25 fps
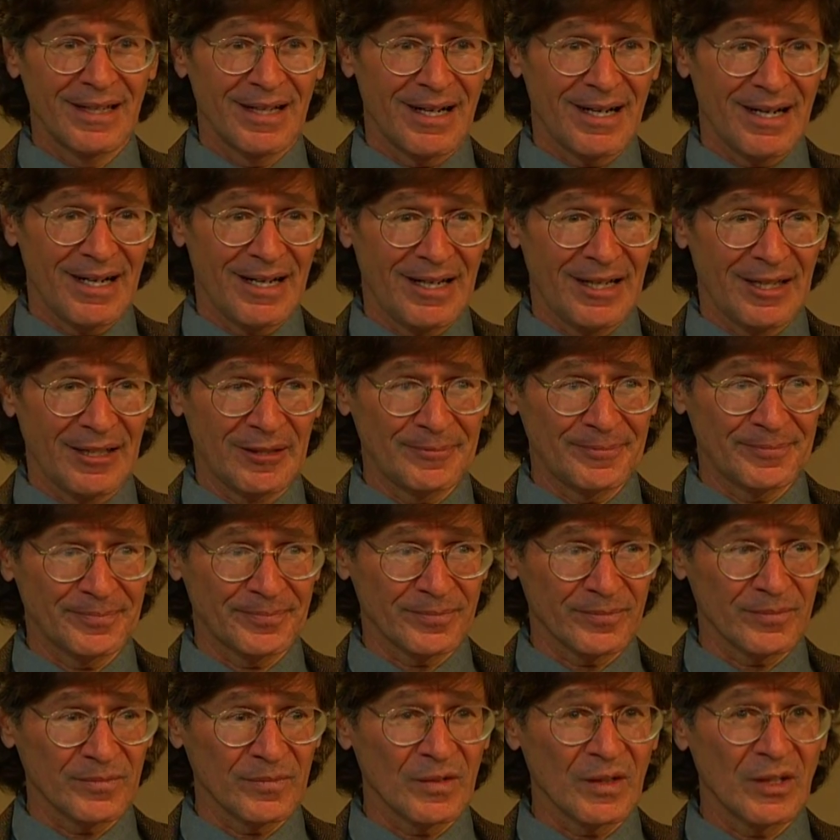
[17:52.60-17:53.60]

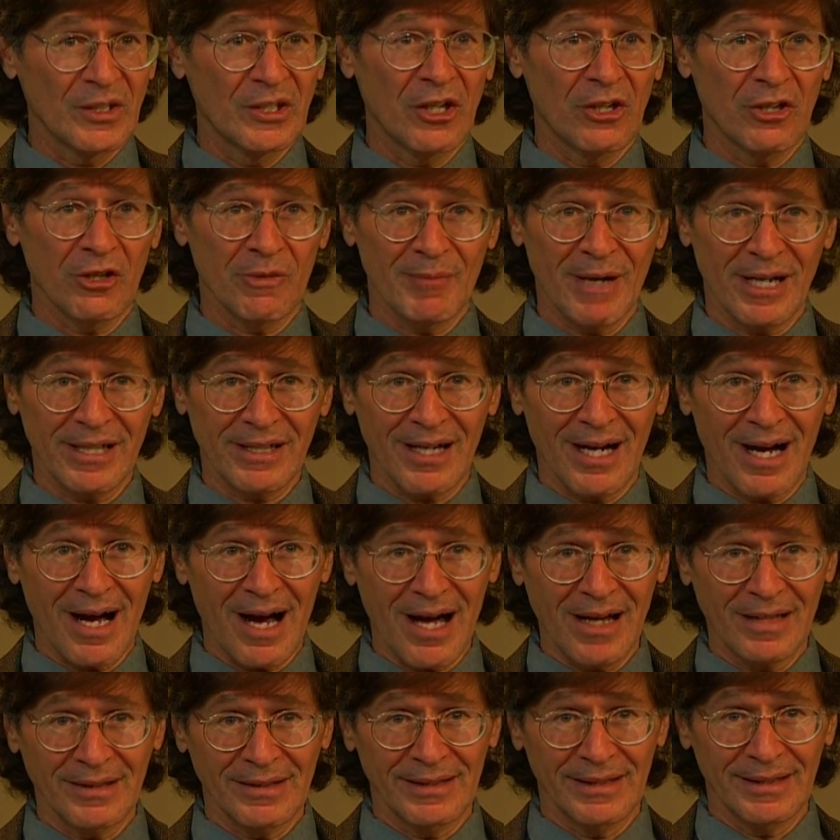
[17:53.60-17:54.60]
um, go to my
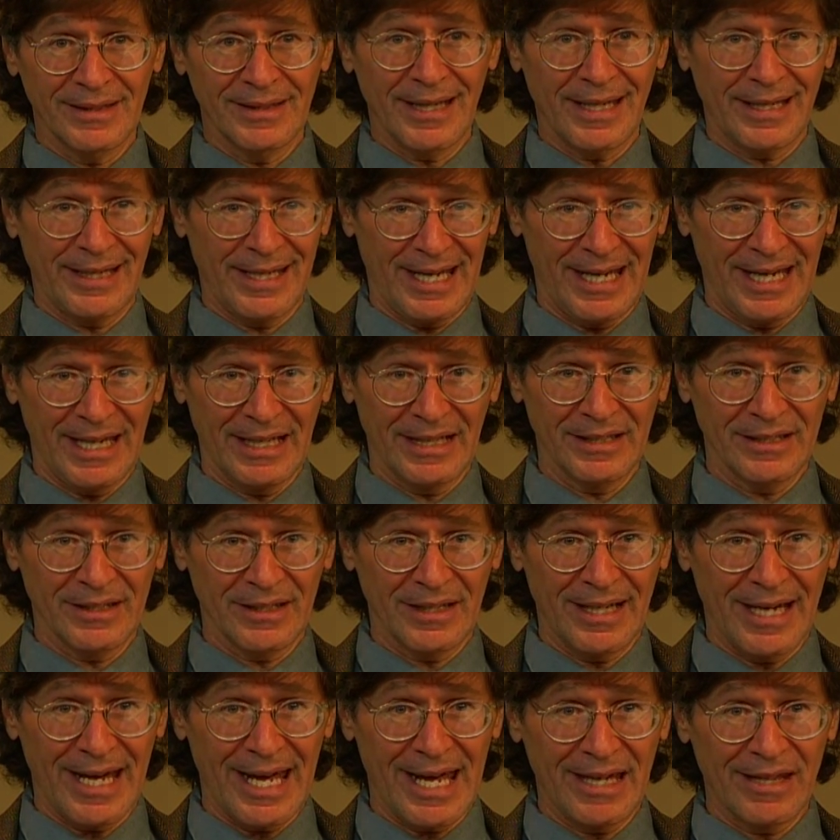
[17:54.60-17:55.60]
colleague and hand
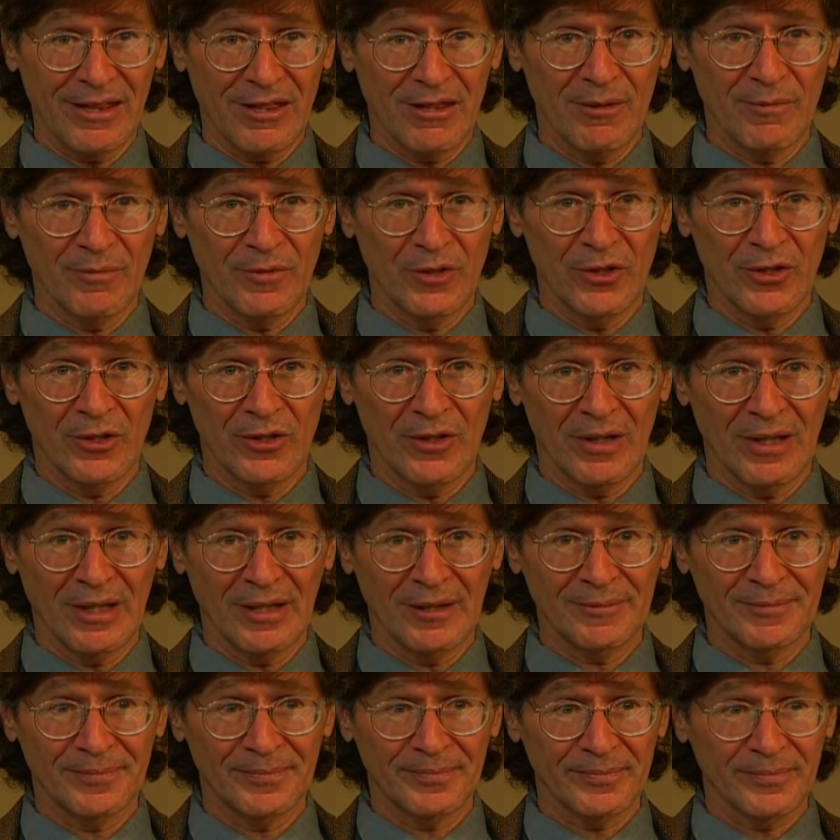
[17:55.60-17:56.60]
hand them your
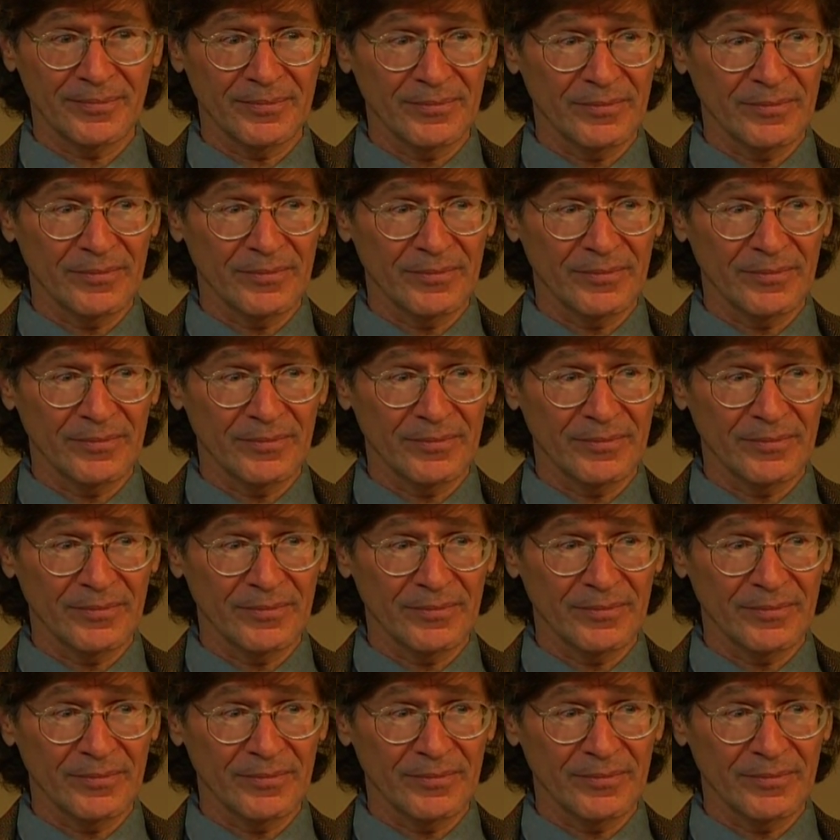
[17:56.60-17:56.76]
um,